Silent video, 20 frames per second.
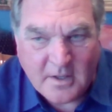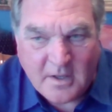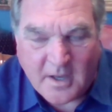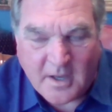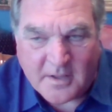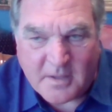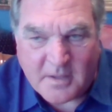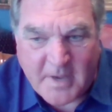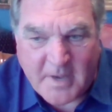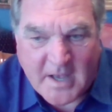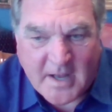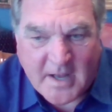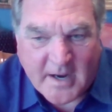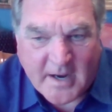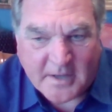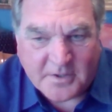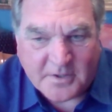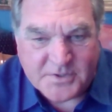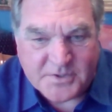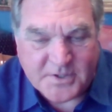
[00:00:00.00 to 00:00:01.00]
the bad
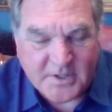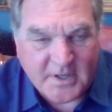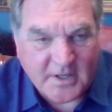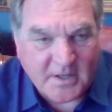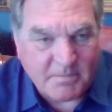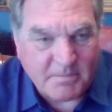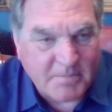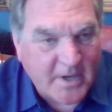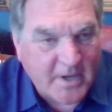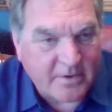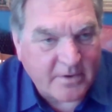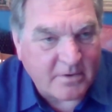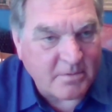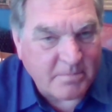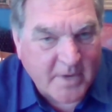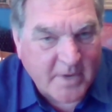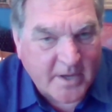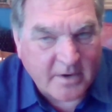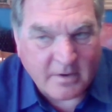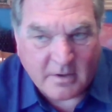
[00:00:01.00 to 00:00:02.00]
actors are getting better and
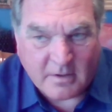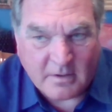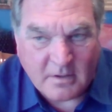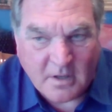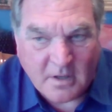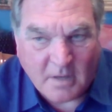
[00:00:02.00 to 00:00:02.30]
better